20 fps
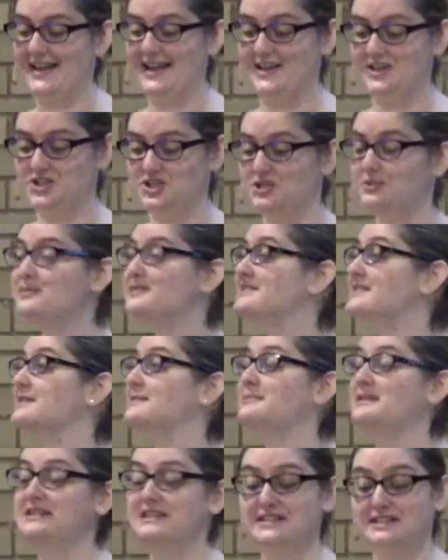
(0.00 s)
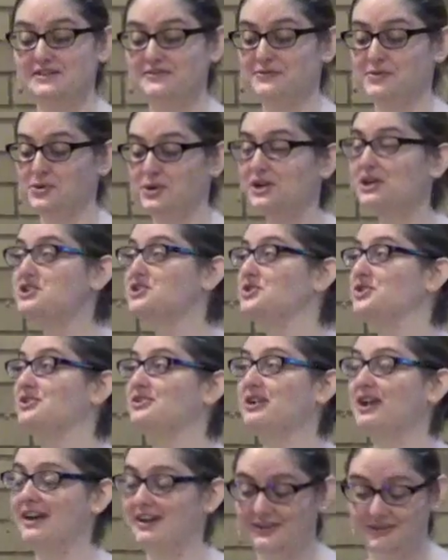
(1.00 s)
And she was going to be
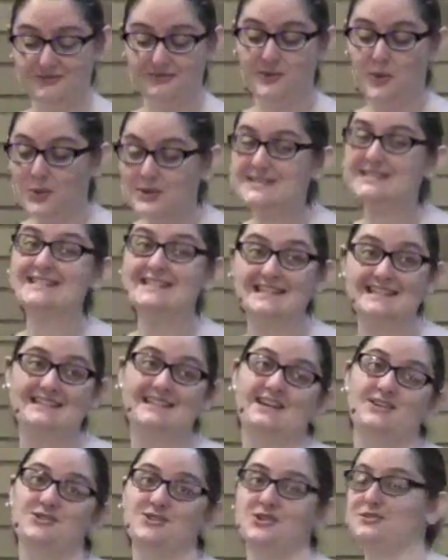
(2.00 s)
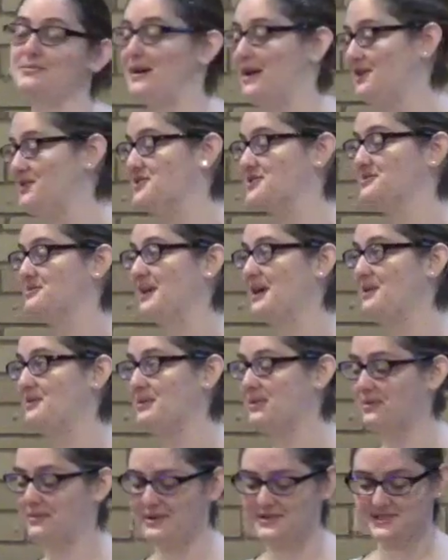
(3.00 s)
1,400 miles away
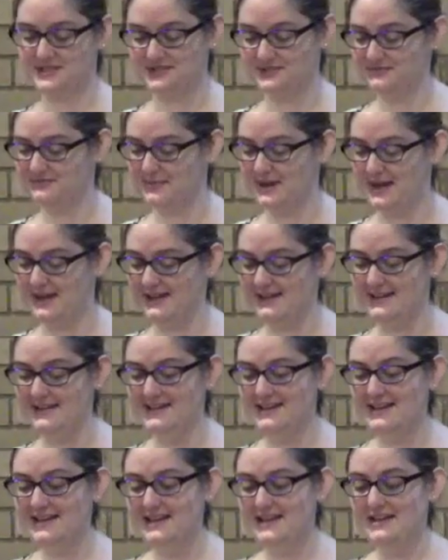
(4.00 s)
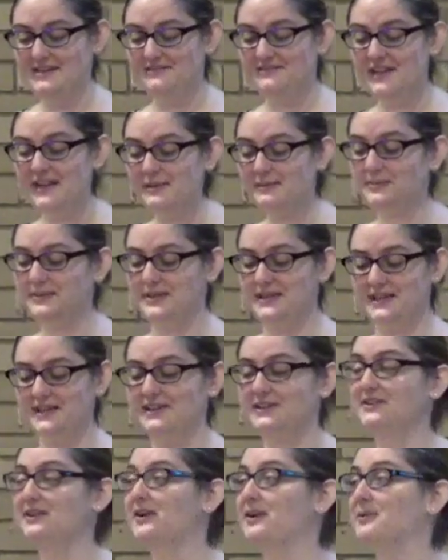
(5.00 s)
with the rest of my family,
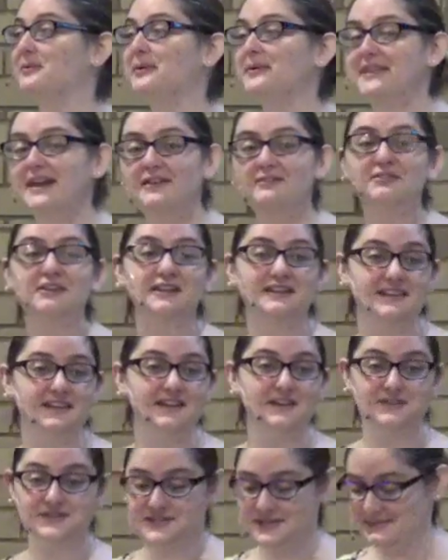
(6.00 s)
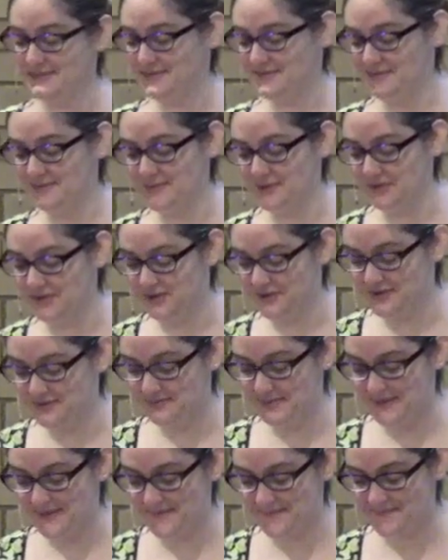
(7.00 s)
along with everything else that was familiar to
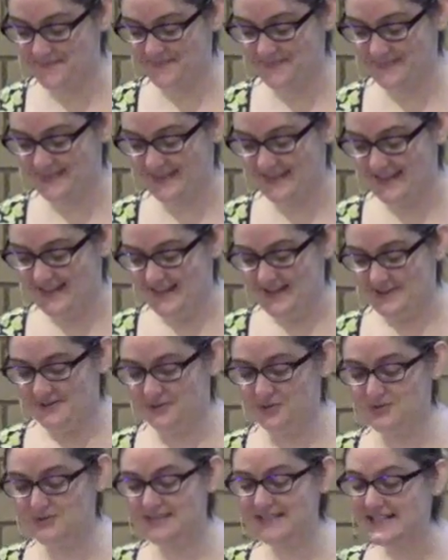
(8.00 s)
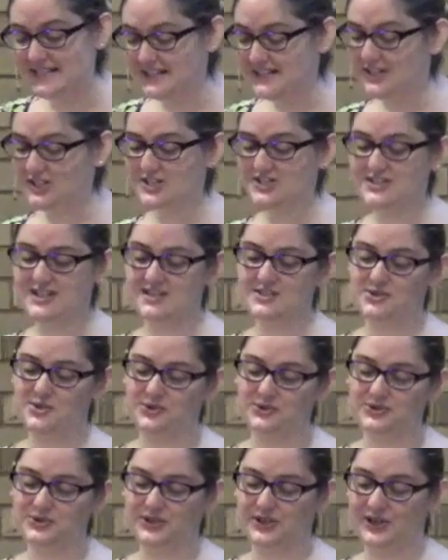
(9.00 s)
me. Through tears, I
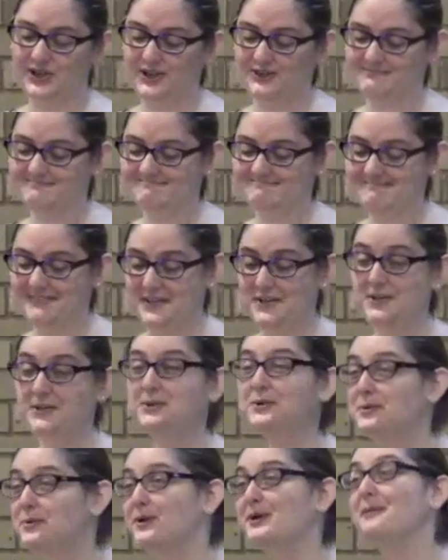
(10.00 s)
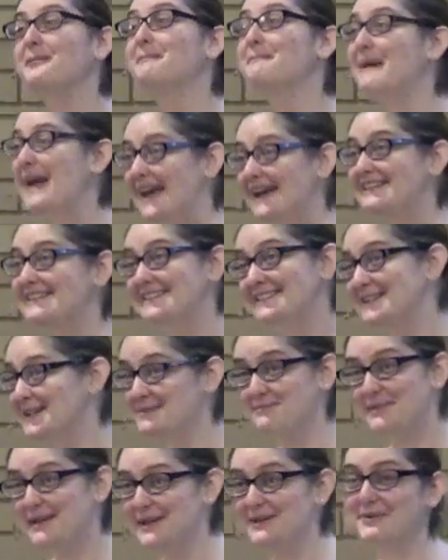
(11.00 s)
told her, "You are
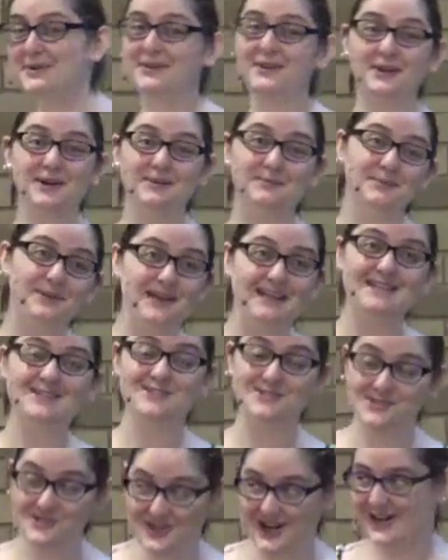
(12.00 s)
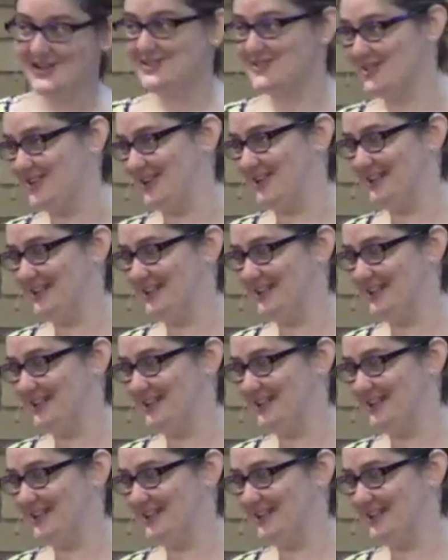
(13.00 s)
abandoning me with a complete stranger."